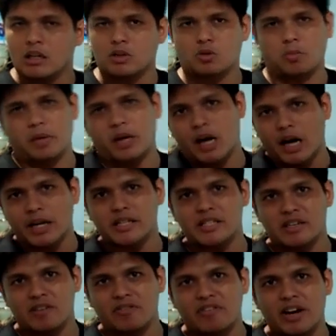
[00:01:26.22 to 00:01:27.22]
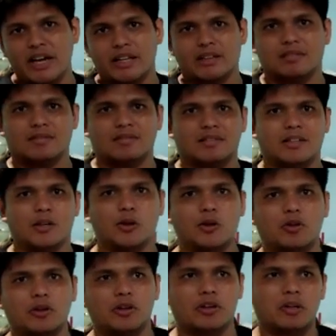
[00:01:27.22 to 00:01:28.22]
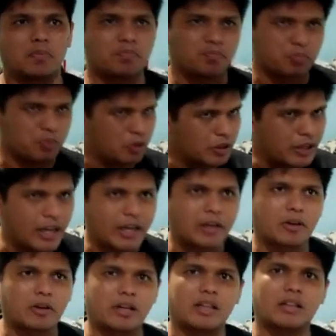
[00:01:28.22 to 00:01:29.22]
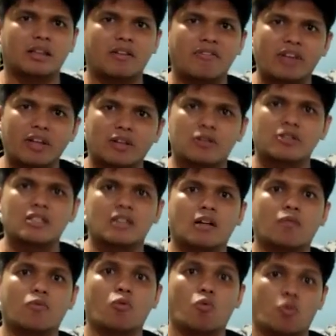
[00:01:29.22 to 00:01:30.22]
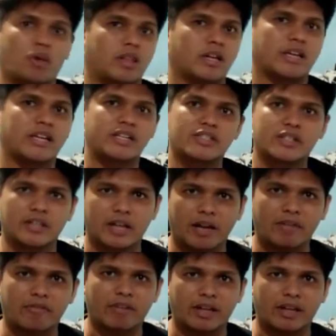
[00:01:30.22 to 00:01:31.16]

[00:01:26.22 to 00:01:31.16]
to be honest, in a fight, you can protect, you can defend yourself with a kitchen knife,